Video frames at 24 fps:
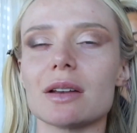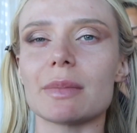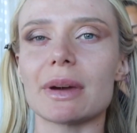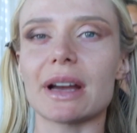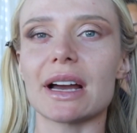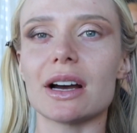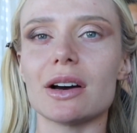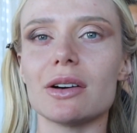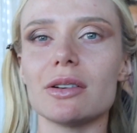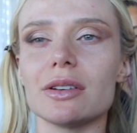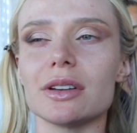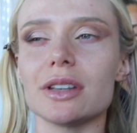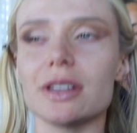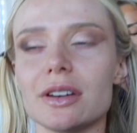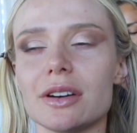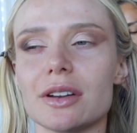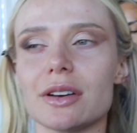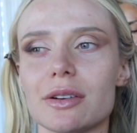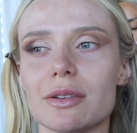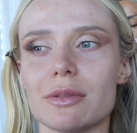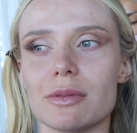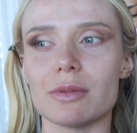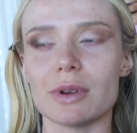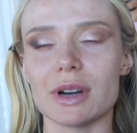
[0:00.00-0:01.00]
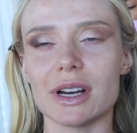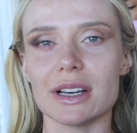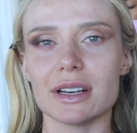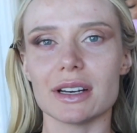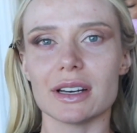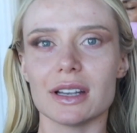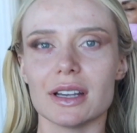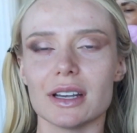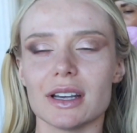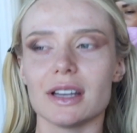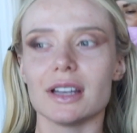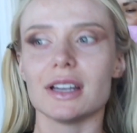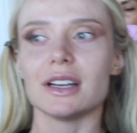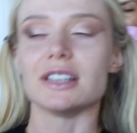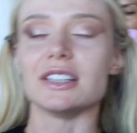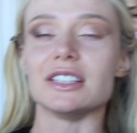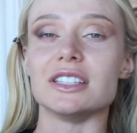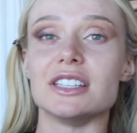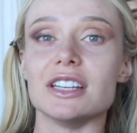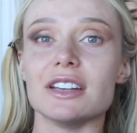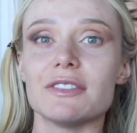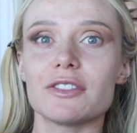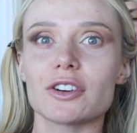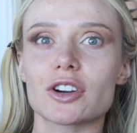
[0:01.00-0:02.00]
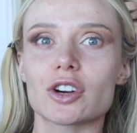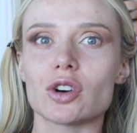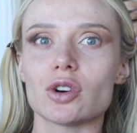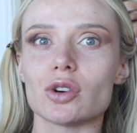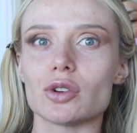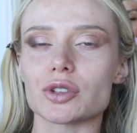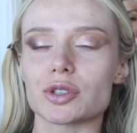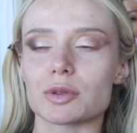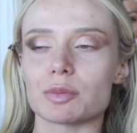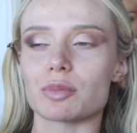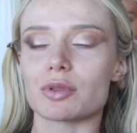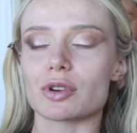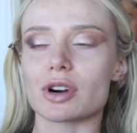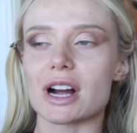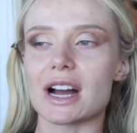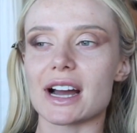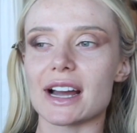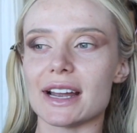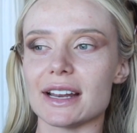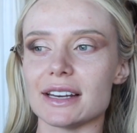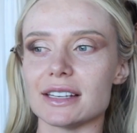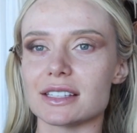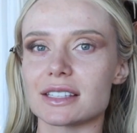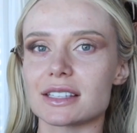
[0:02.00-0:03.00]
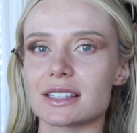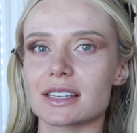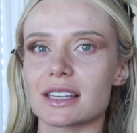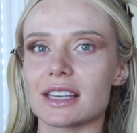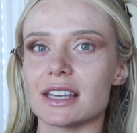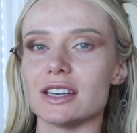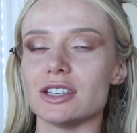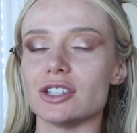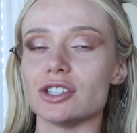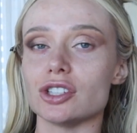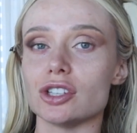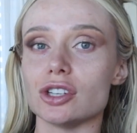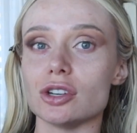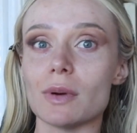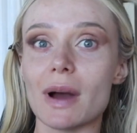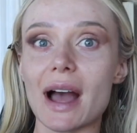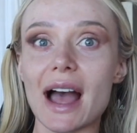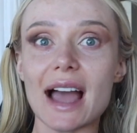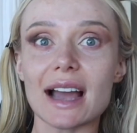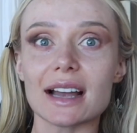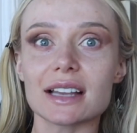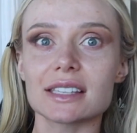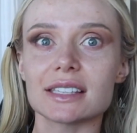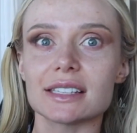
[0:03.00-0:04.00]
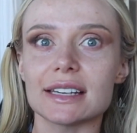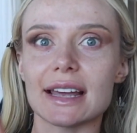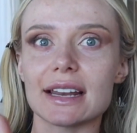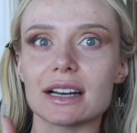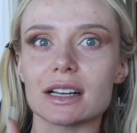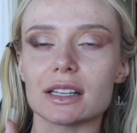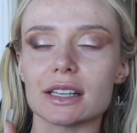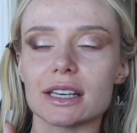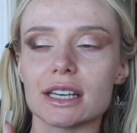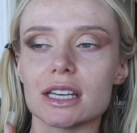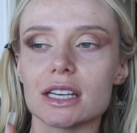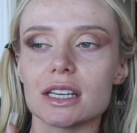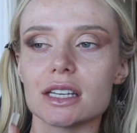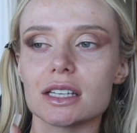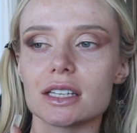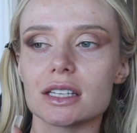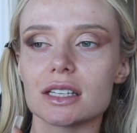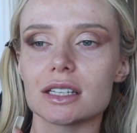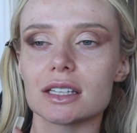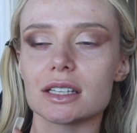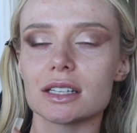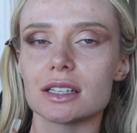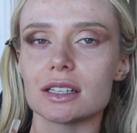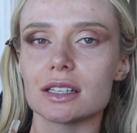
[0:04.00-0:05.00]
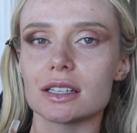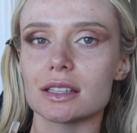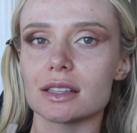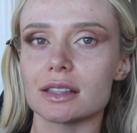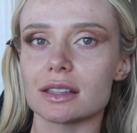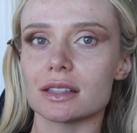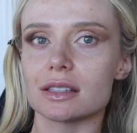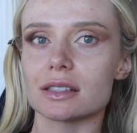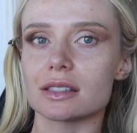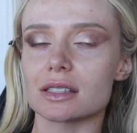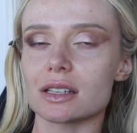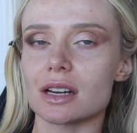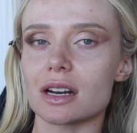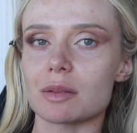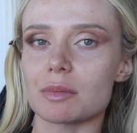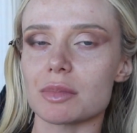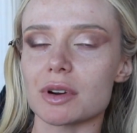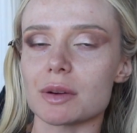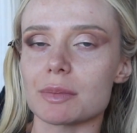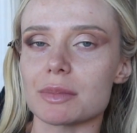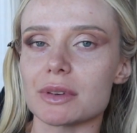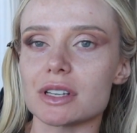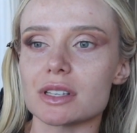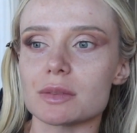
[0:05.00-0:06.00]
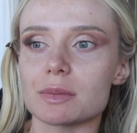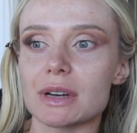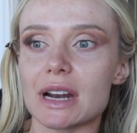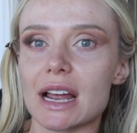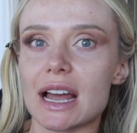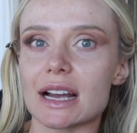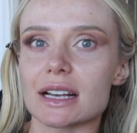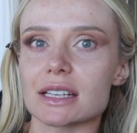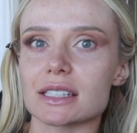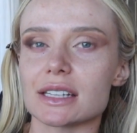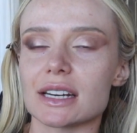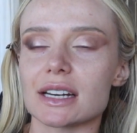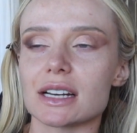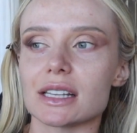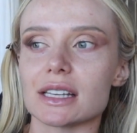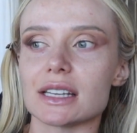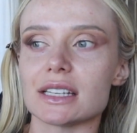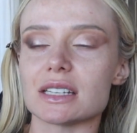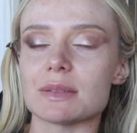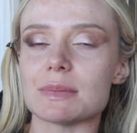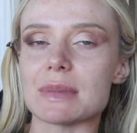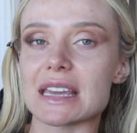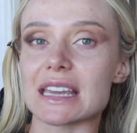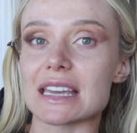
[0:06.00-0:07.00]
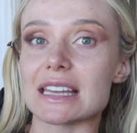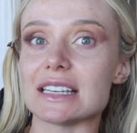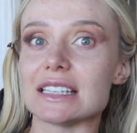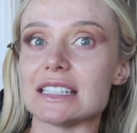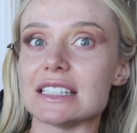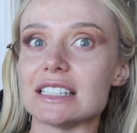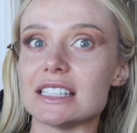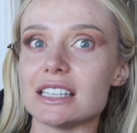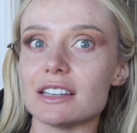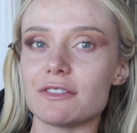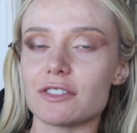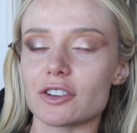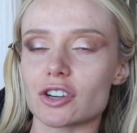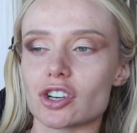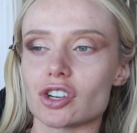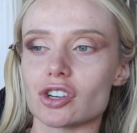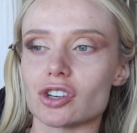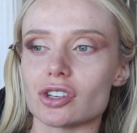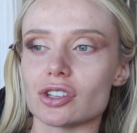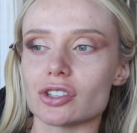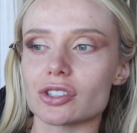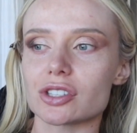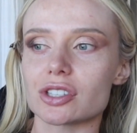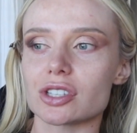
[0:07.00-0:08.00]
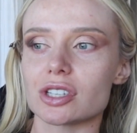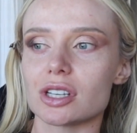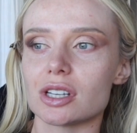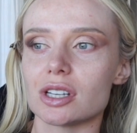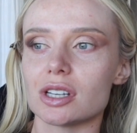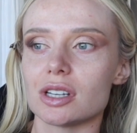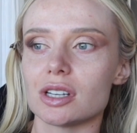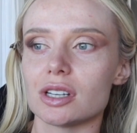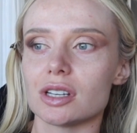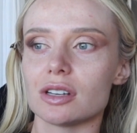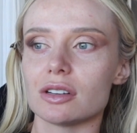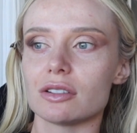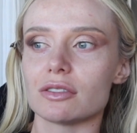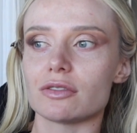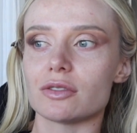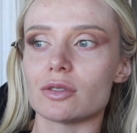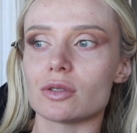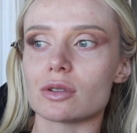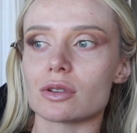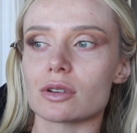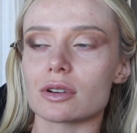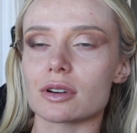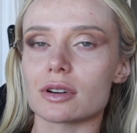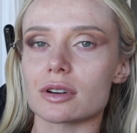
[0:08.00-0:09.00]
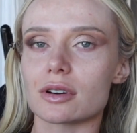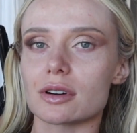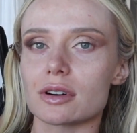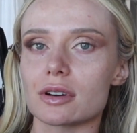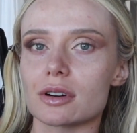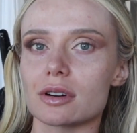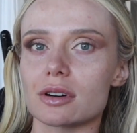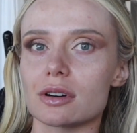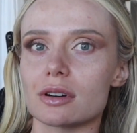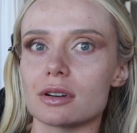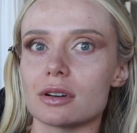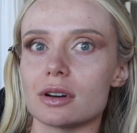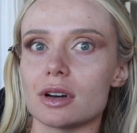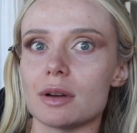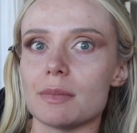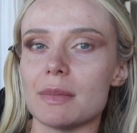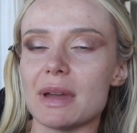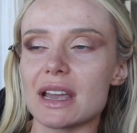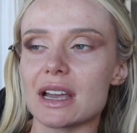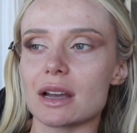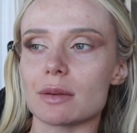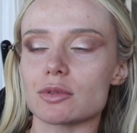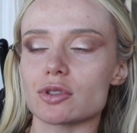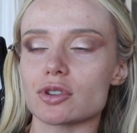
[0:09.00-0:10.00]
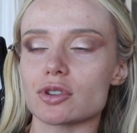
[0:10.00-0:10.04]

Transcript: about, you know, what difficult brides can do accidentally. It's not on purpose, but accidentally to make it difficult for a makeup